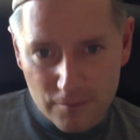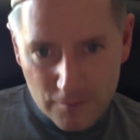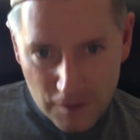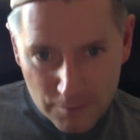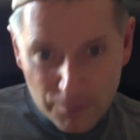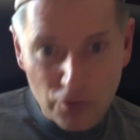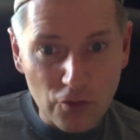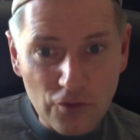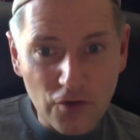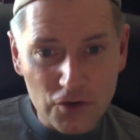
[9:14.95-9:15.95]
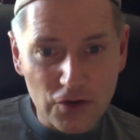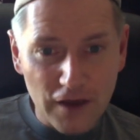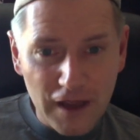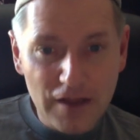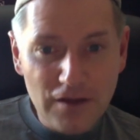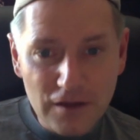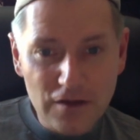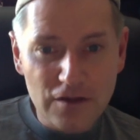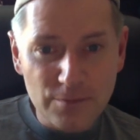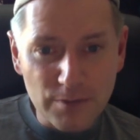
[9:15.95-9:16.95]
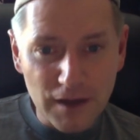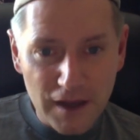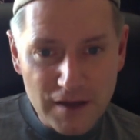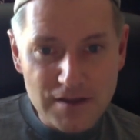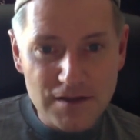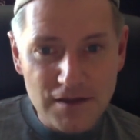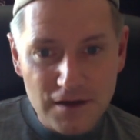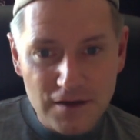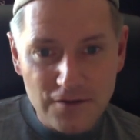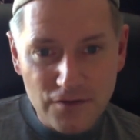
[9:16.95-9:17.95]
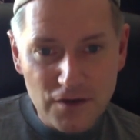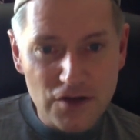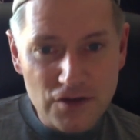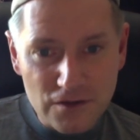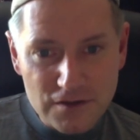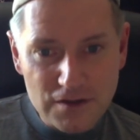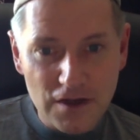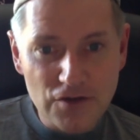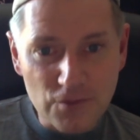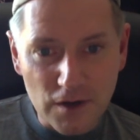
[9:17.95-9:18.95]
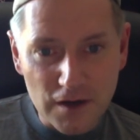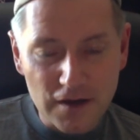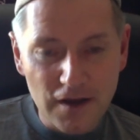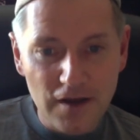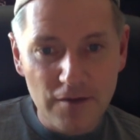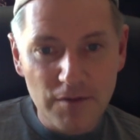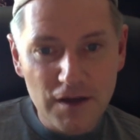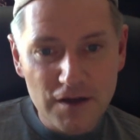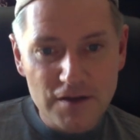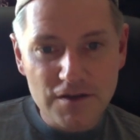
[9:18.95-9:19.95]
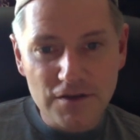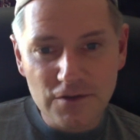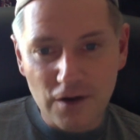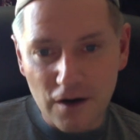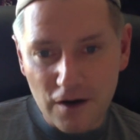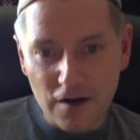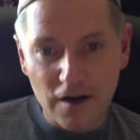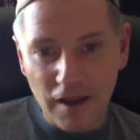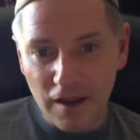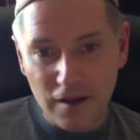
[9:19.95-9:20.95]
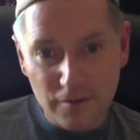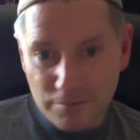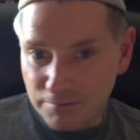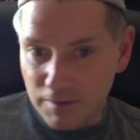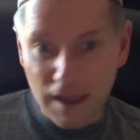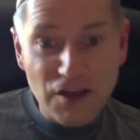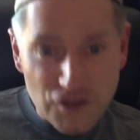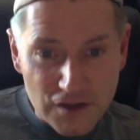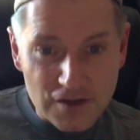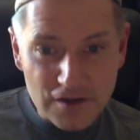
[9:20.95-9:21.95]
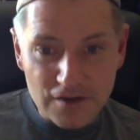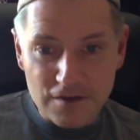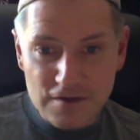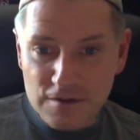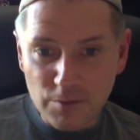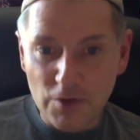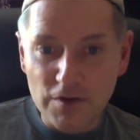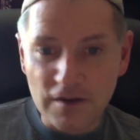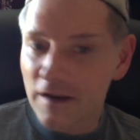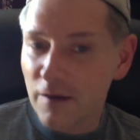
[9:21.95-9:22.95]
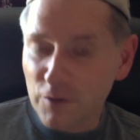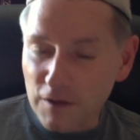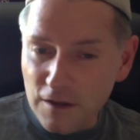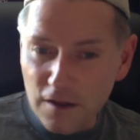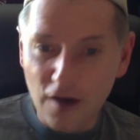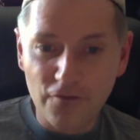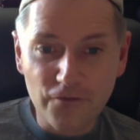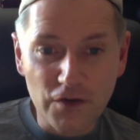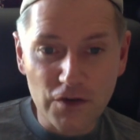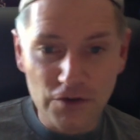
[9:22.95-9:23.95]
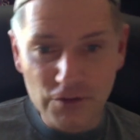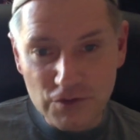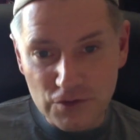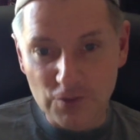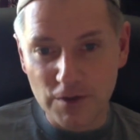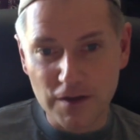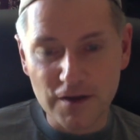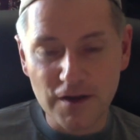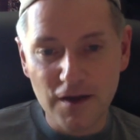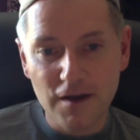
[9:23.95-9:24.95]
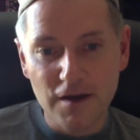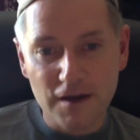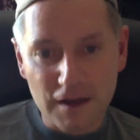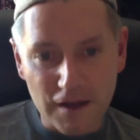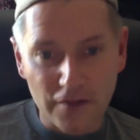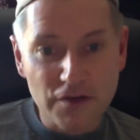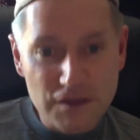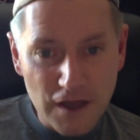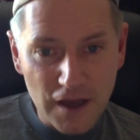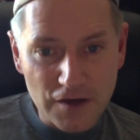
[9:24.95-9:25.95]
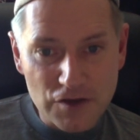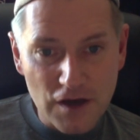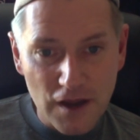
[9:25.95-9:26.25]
improve on your 18th place finish on stage one because you are a legend in this sport, and I would love for you to win another stage.